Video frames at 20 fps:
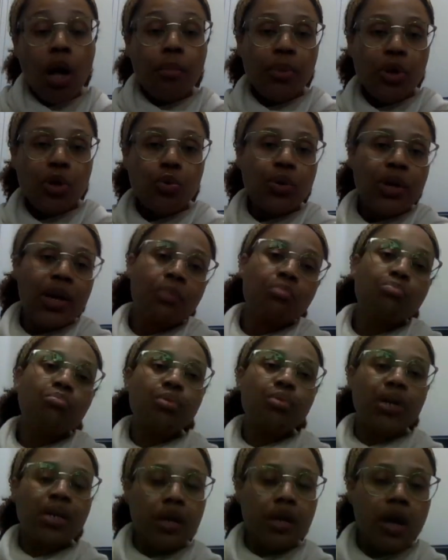but you can
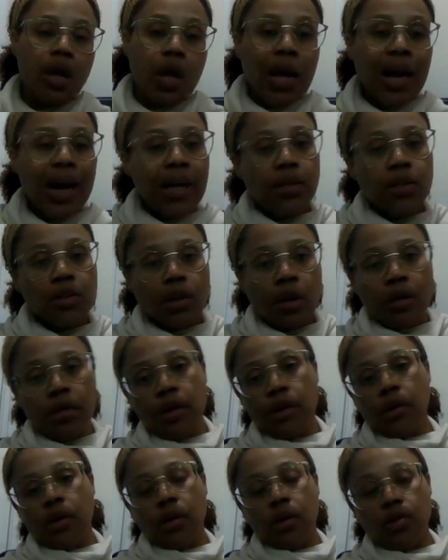bring
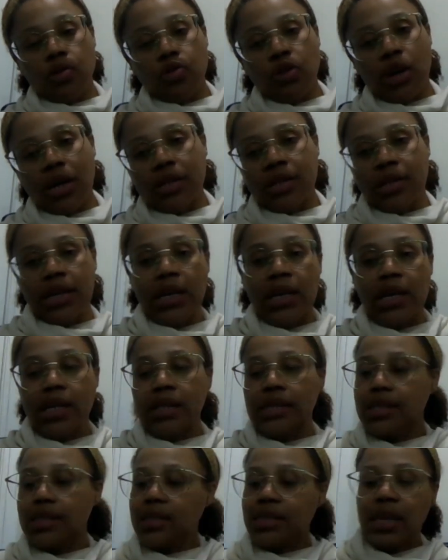another contractor in
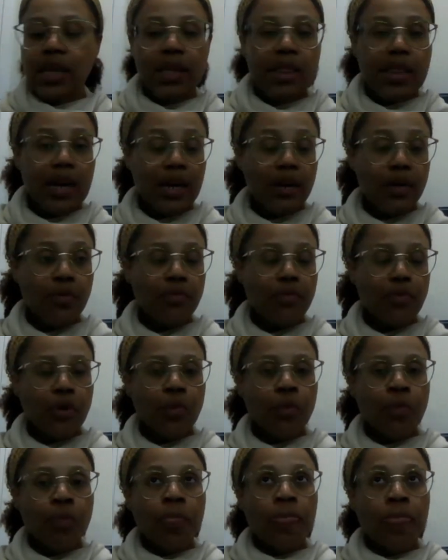to take that over.